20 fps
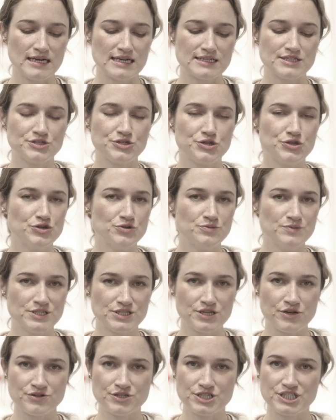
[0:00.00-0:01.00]
as
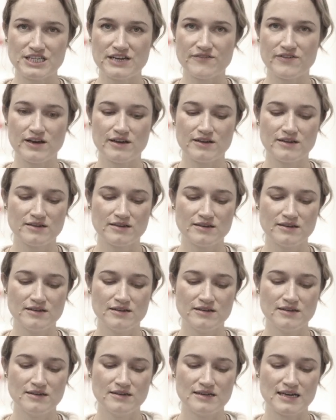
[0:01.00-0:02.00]
tombstone shiver,
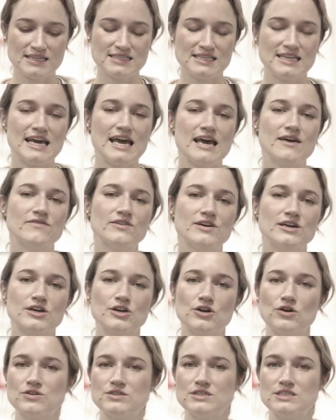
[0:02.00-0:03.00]
as an ever
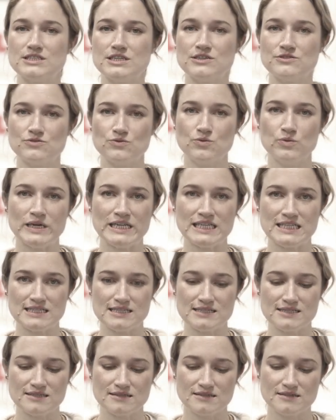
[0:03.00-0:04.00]
constant
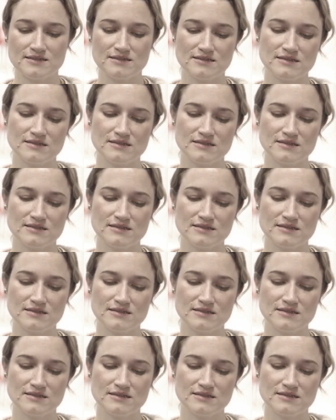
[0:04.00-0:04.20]
wince.